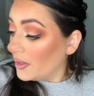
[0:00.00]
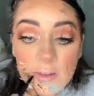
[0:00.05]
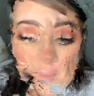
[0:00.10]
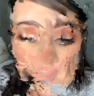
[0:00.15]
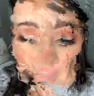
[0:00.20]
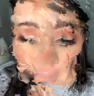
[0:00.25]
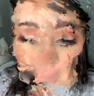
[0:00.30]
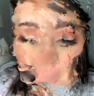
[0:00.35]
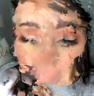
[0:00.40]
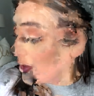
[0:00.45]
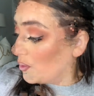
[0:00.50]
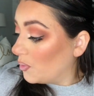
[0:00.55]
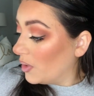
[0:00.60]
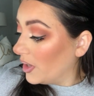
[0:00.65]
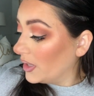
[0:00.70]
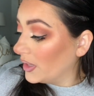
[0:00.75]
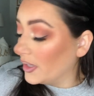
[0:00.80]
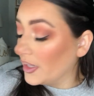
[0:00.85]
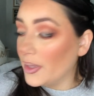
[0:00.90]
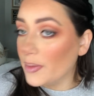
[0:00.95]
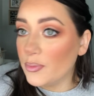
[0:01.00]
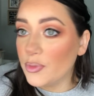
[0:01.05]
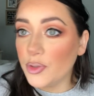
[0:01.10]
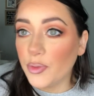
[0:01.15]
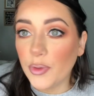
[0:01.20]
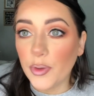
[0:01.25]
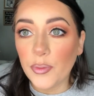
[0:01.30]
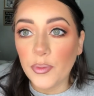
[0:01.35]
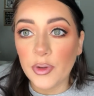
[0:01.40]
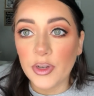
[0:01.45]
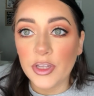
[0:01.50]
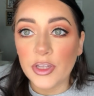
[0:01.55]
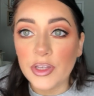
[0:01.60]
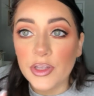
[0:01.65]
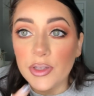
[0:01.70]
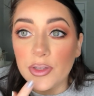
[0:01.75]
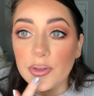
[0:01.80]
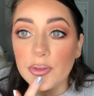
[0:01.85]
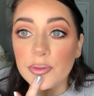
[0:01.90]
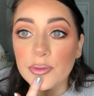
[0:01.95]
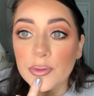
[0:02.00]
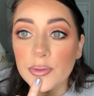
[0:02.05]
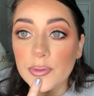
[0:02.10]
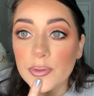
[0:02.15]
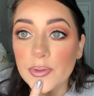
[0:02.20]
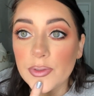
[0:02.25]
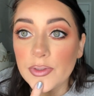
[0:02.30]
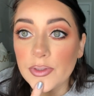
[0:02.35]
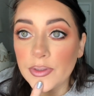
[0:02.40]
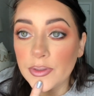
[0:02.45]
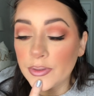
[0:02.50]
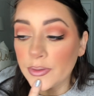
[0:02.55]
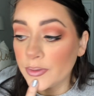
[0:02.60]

Let's see, what lip do we want to use?